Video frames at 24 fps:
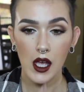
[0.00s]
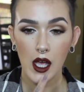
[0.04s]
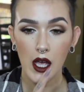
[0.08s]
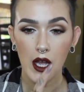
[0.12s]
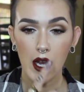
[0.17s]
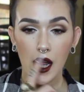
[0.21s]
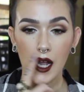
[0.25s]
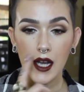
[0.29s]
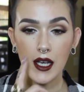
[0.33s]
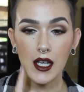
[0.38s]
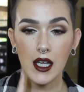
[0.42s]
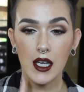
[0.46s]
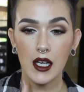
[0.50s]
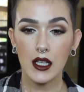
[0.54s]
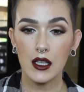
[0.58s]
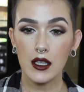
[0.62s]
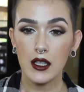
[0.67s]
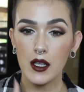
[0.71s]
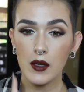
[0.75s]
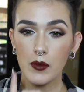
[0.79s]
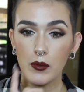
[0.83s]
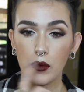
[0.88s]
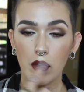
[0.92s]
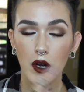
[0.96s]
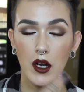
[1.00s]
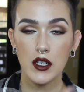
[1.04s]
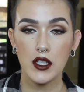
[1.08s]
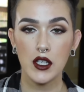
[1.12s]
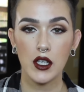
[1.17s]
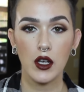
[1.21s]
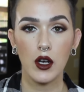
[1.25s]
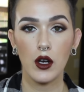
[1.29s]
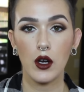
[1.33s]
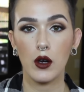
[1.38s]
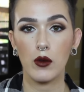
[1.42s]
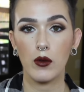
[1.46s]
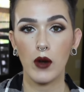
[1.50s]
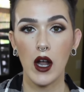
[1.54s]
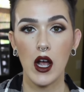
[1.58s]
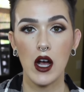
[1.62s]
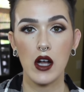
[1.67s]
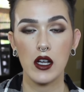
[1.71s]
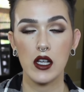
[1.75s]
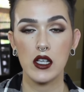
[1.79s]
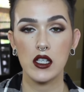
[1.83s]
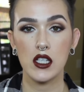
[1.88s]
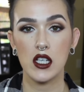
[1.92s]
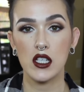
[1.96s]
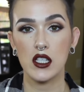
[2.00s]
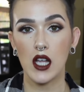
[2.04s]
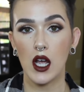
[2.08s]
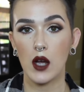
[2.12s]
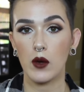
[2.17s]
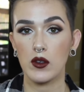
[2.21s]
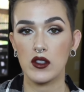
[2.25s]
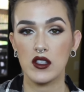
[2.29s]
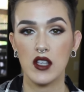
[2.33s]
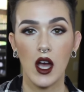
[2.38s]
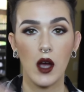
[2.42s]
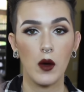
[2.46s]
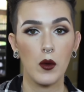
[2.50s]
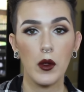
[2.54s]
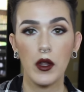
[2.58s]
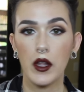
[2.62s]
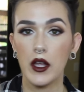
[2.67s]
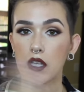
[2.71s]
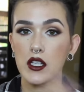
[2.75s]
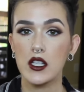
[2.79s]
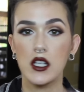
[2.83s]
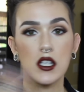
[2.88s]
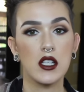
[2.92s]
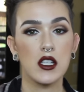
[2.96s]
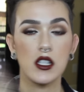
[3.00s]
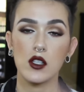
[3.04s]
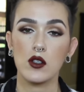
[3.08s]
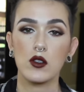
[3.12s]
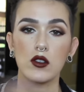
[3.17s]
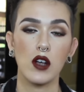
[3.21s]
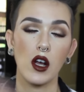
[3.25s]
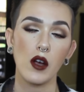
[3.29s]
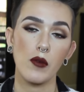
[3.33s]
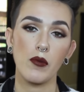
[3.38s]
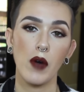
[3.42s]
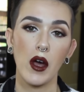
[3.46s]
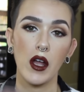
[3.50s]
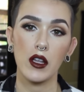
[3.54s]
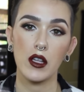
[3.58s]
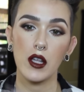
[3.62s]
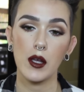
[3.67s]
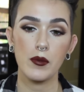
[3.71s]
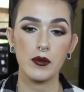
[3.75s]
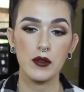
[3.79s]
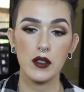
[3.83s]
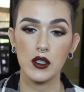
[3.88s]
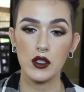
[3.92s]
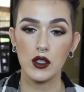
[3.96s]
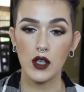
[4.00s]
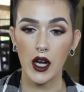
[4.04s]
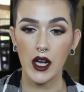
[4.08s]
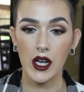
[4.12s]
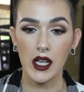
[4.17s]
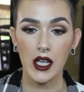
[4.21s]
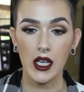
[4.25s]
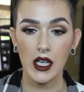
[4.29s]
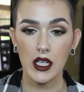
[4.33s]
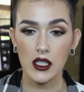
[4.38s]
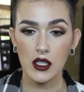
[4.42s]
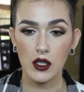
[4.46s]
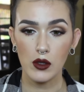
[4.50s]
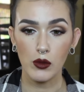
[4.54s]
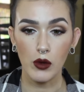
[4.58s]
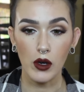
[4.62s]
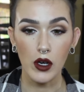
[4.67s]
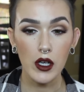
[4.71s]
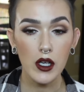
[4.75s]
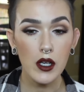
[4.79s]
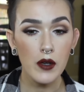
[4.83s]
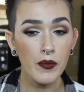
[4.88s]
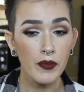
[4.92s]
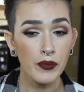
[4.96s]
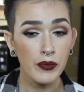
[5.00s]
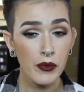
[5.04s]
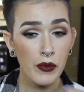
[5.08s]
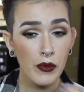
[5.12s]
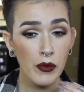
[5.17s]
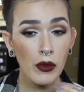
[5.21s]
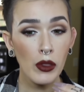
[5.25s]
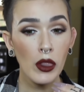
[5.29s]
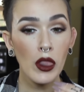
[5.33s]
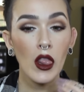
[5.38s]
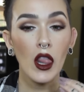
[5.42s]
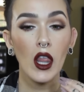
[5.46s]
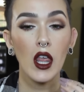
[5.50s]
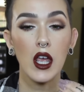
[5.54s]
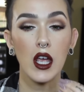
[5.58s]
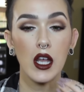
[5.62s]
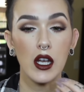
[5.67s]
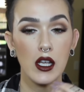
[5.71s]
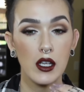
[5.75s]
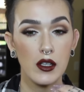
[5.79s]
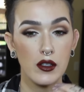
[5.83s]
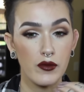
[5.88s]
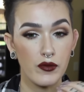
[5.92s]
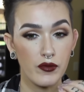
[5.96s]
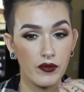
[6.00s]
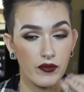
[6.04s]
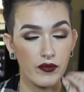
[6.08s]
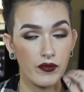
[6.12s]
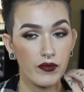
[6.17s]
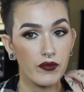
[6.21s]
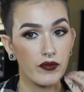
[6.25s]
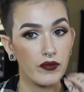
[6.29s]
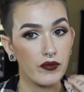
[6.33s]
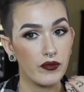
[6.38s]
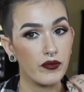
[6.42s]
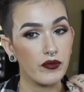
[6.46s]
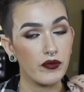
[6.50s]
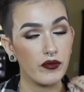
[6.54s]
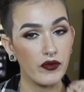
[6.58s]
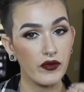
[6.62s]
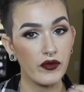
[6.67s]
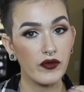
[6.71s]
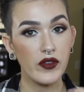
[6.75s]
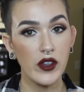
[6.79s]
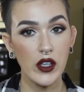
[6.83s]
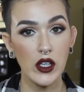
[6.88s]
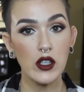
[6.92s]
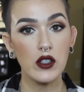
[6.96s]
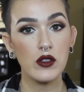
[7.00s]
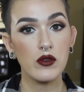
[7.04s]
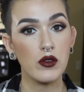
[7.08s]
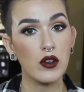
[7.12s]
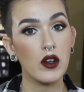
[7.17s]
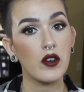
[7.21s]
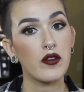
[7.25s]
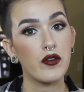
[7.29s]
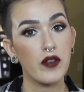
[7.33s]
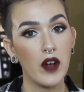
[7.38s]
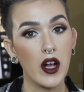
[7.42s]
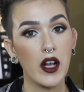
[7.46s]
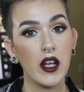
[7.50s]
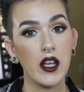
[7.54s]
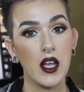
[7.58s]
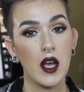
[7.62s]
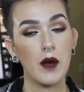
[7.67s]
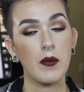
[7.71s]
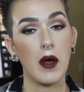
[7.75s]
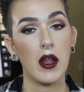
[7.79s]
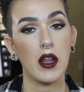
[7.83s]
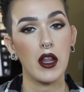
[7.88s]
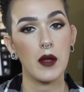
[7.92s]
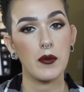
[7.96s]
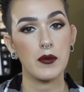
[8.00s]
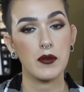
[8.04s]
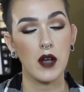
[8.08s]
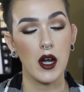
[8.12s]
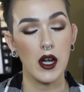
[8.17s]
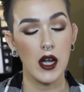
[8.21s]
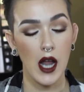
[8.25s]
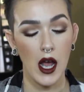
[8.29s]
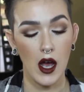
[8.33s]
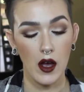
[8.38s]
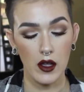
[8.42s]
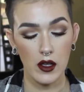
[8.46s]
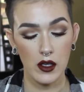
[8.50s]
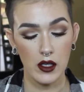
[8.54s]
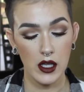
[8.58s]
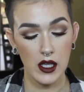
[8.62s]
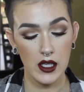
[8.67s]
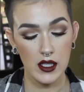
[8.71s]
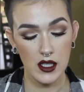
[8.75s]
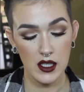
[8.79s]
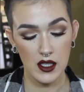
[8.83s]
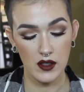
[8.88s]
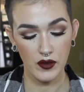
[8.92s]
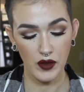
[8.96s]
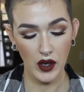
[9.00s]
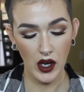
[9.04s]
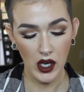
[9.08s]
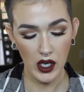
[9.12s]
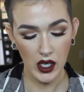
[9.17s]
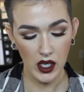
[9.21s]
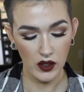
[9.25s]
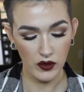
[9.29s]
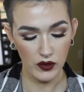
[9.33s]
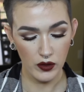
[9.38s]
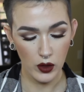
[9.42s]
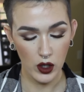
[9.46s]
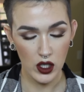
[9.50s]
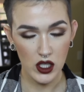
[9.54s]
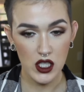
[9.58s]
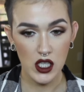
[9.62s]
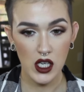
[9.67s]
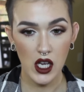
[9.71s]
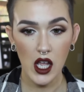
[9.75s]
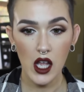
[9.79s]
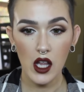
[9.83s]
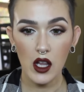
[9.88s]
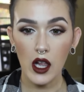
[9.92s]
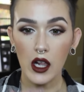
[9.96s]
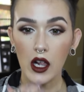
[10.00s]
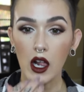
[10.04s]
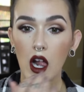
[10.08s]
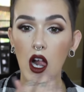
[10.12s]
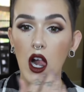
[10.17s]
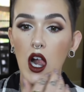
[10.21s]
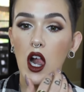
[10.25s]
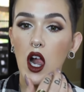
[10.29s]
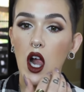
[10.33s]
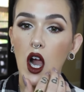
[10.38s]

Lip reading: and I had to get a lip brush and go around, and just I was not willing to scrub my lips to try to get it to work, and it feels real funky on my lips right now, and this is very unfortunate. Like